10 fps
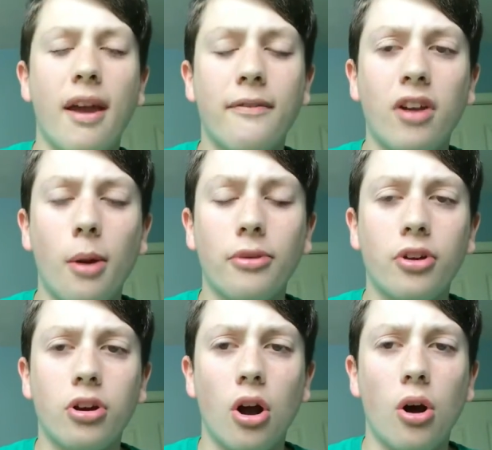I forgot what
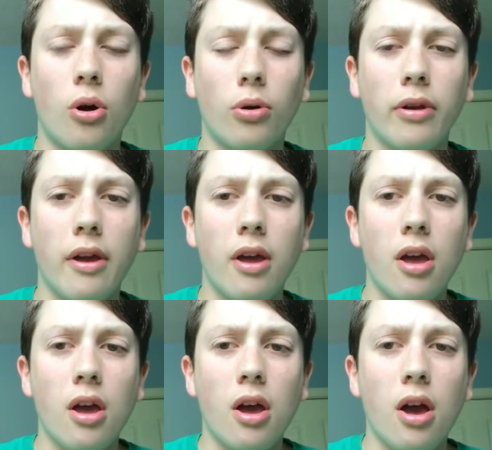they're called.
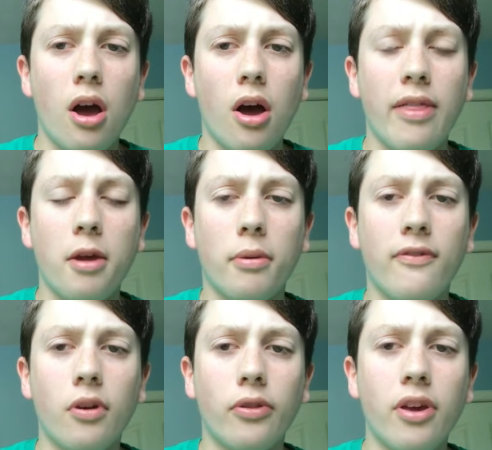Uh, they
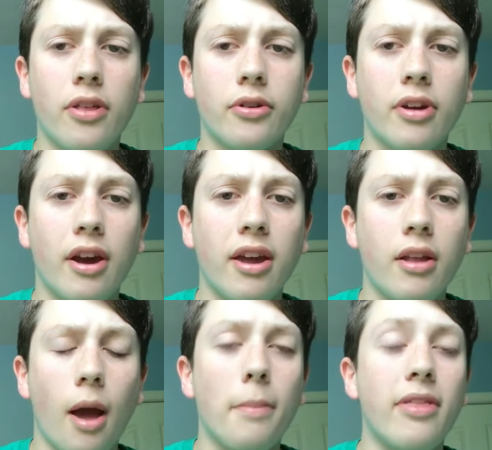revealed the other
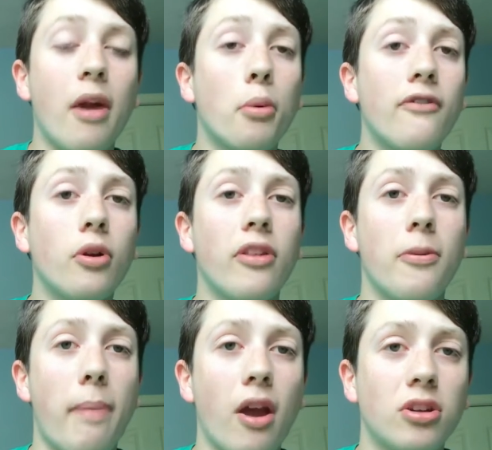night. I mean, they revealed at
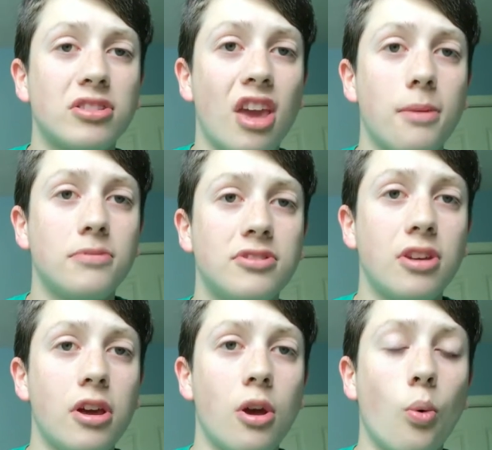the Paris Games
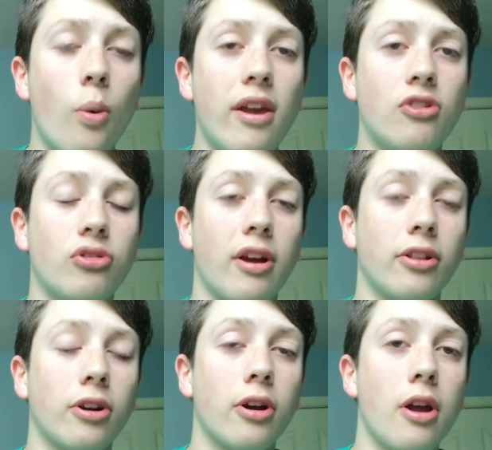week
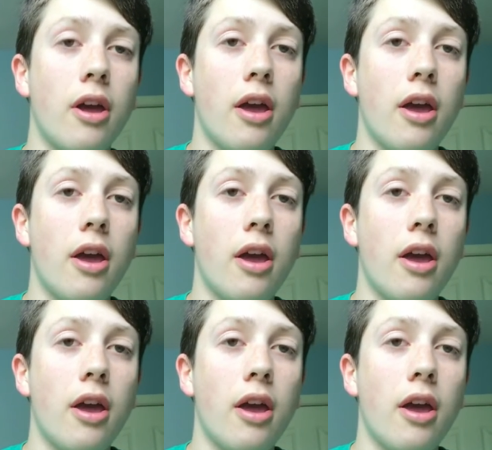trailer.